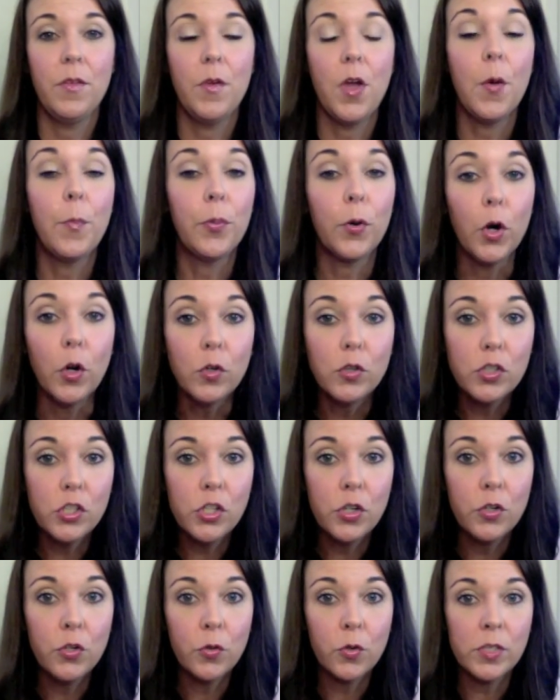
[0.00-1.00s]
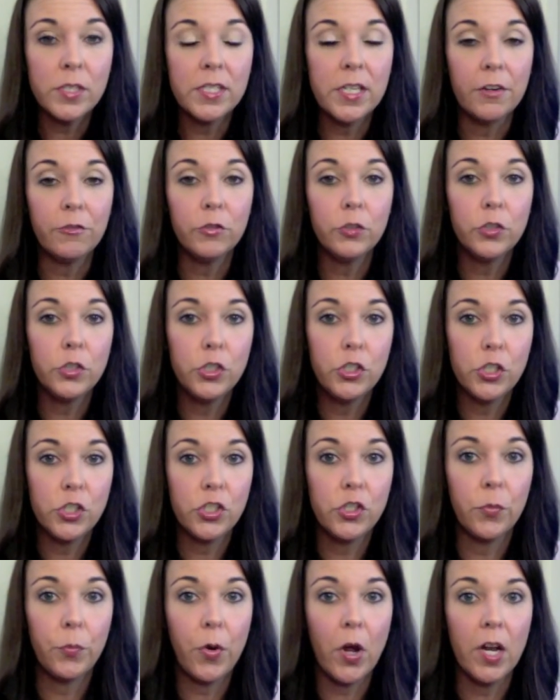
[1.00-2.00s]
approached to endorse several
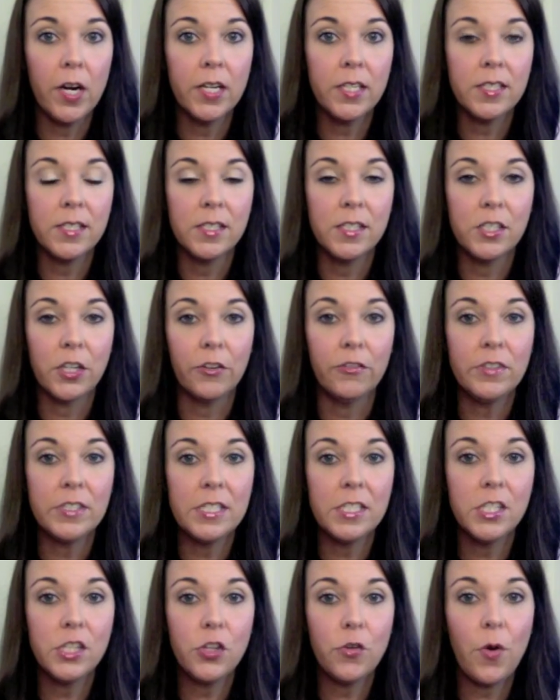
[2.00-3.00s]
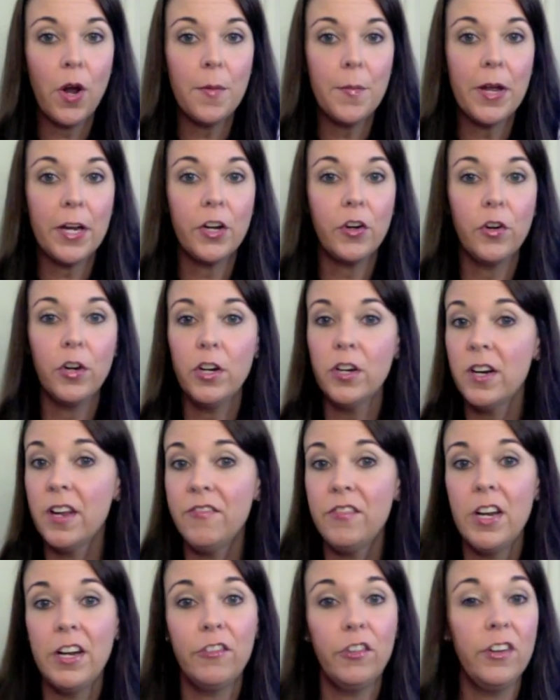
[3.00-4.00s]
nutritional products and services throughout my career, and
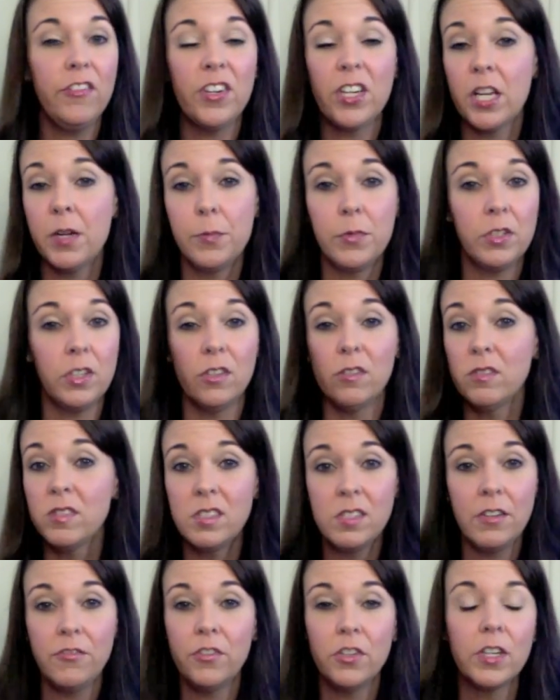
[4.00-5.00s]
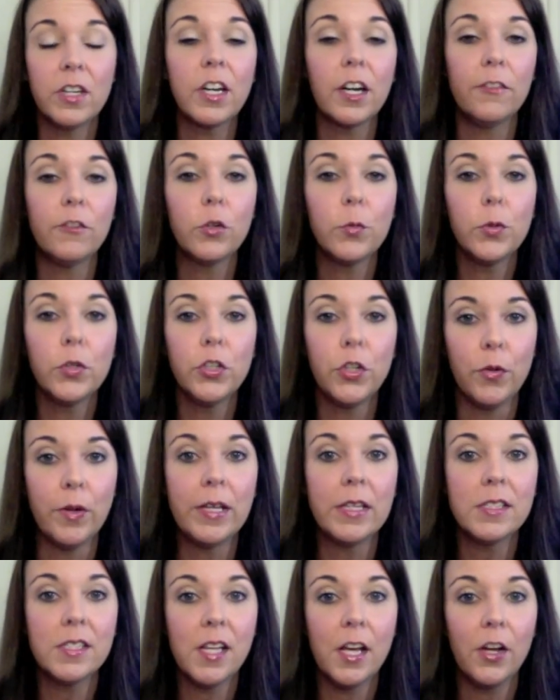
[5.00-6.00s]
I've never even come close to feeling comfortable
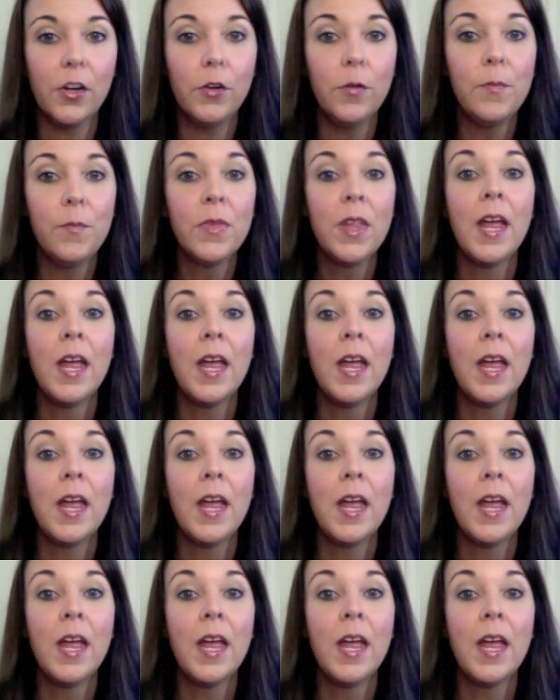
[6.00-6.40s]
doing so